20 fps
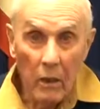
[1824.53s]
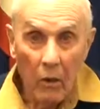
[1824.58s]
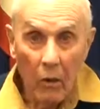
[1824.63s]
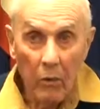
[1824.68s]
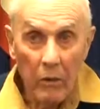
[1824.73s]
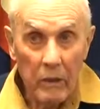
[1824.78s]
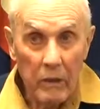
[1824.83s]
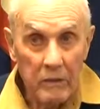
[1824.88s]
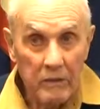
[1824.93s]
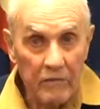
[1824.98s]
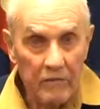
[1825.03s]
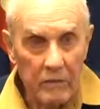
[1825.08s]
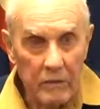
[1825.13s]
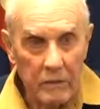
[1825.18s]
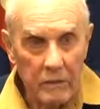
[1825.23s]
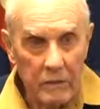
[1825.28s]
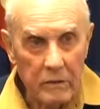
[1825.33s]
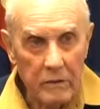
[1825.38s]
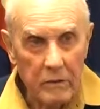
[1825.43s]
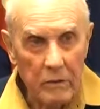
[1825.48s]
Oh yes,
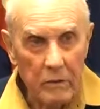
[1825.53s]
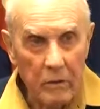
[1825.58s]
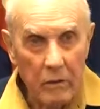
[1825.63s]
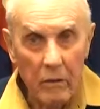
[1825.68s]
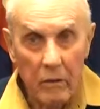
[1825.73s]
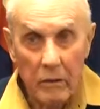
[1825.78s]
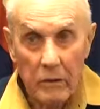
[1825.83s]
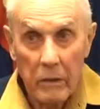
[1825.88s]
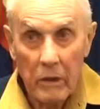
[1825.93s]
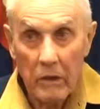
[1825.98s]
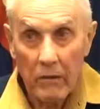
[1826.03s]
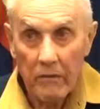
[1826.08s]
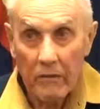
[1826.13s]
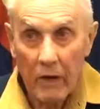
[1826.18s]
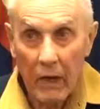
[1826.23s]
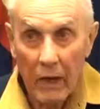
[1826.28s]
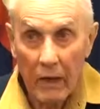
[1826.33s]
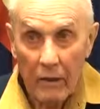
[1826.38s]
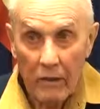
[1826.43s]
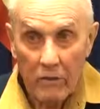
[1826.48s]
physics, the whole year
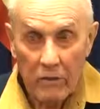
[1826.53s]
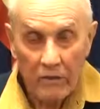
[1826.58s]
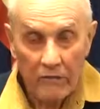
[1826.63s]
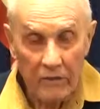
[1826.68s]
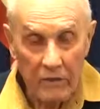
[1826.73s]
of college.